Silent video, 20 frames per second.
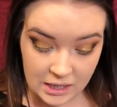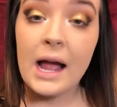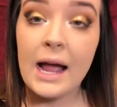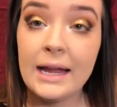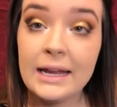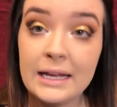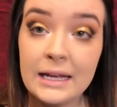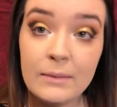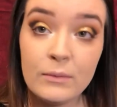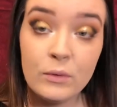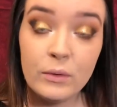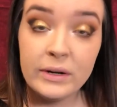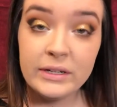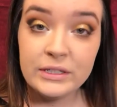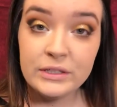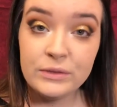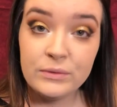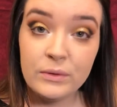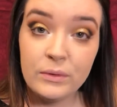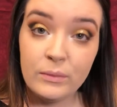I am going
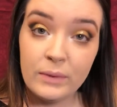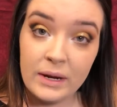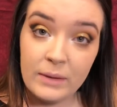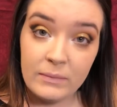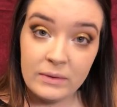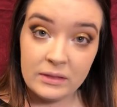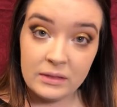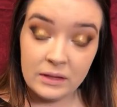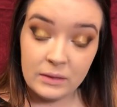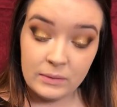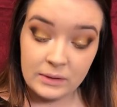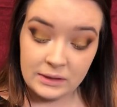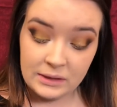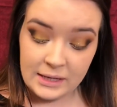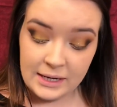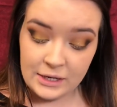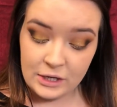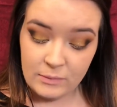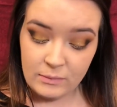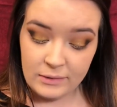to do a wing with liquid liner,